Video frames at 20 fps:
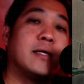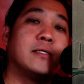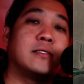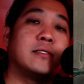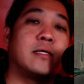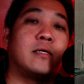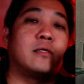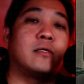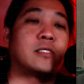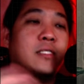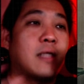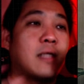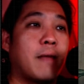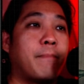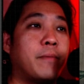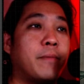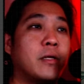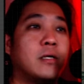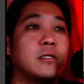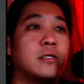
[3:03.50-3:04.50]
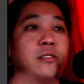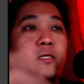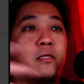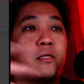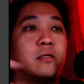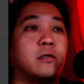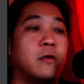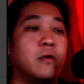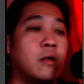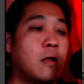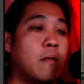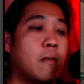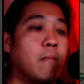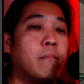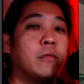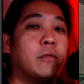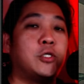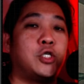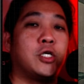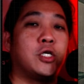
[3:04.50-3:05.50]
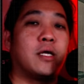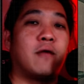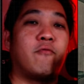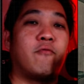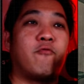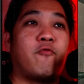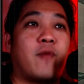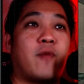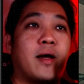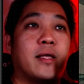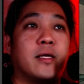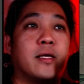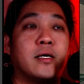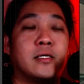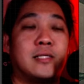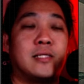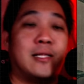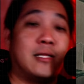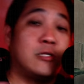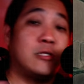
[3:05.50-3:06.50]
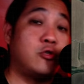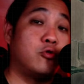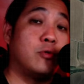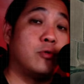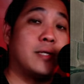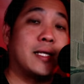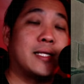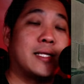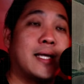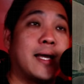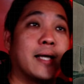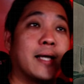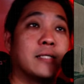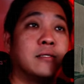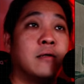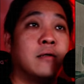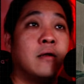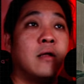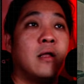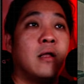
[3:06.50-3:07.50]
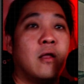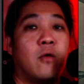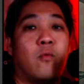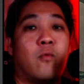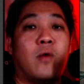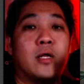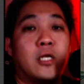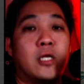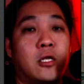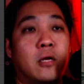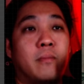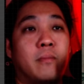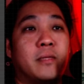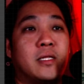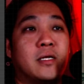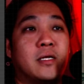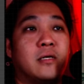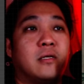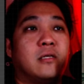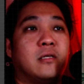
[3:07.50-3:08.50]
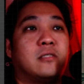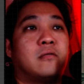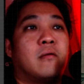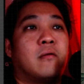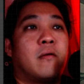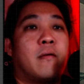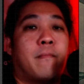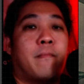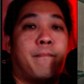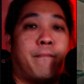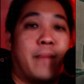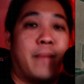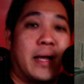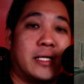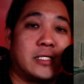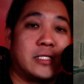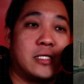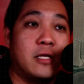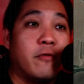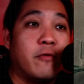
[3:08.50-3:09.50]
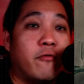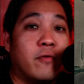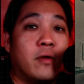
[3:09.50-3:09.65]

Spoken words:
and snipers and machine gun fires, drone attacks, 1 kilometer is massive